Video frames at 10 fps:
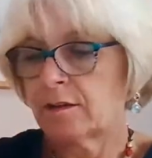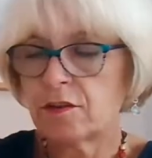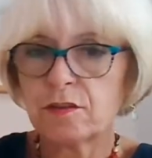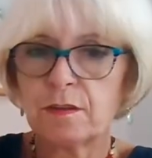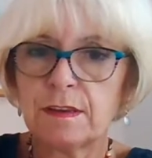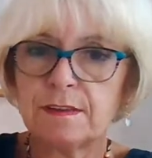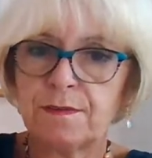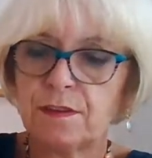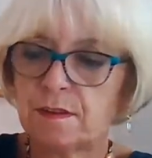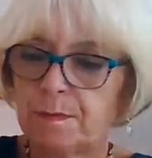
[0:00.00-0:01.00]
going to show you this
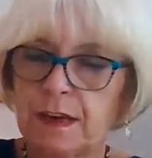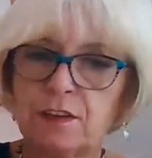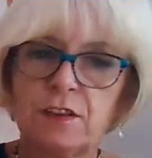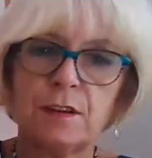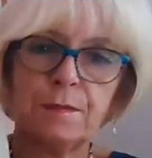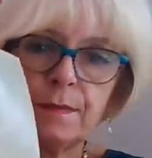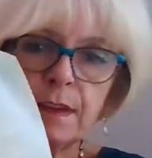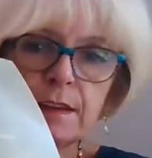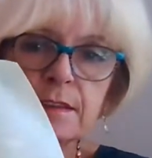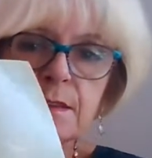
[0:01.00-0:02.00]
first picture.
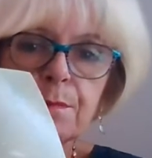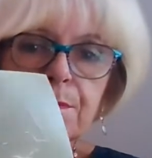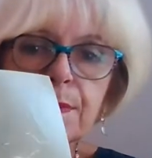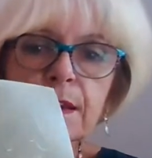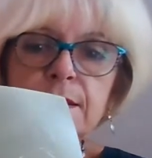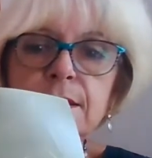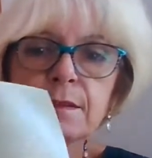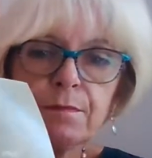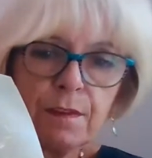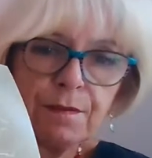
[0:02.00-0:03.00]
Here's
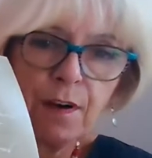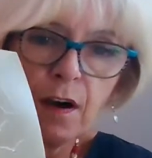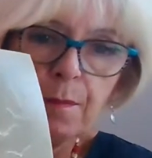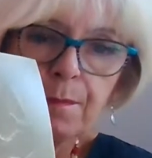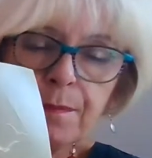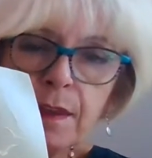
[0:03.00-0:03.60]
the farm.